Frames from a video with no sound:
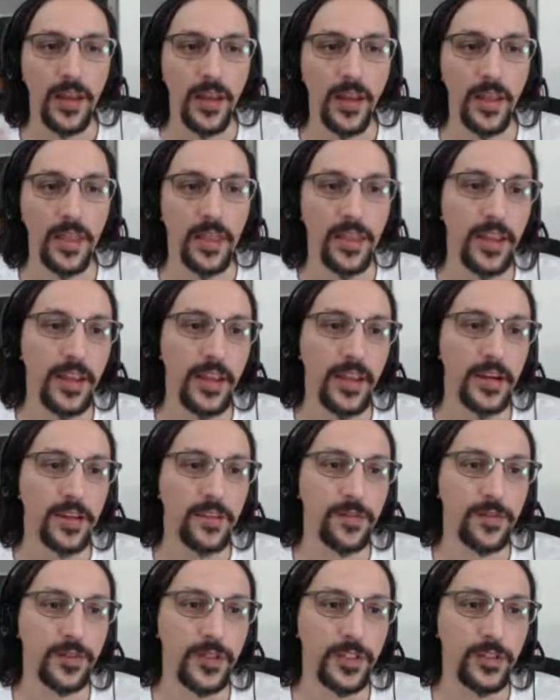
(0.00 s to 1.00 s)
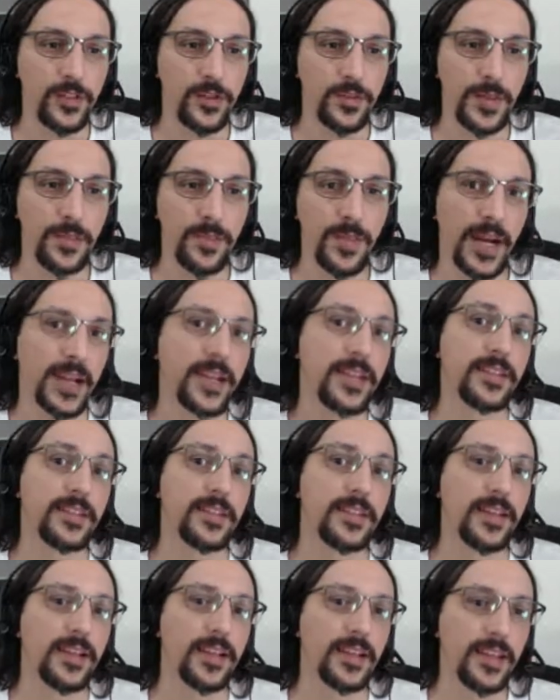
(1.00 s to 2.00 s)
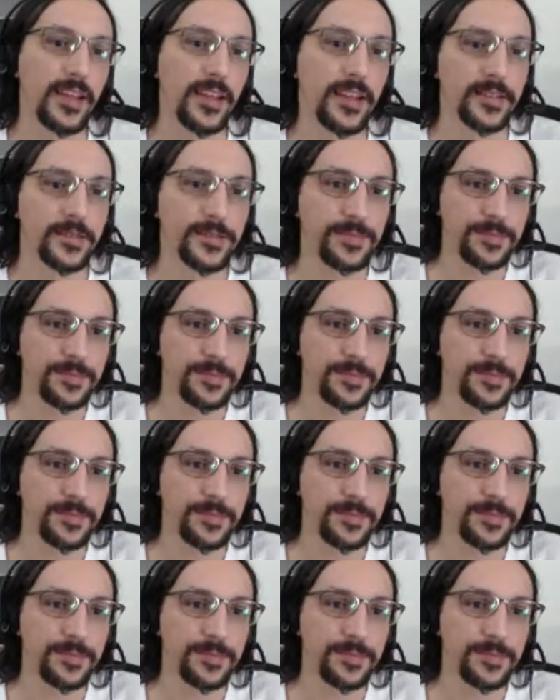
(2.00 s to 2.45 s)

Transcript: and they are free to be mined again.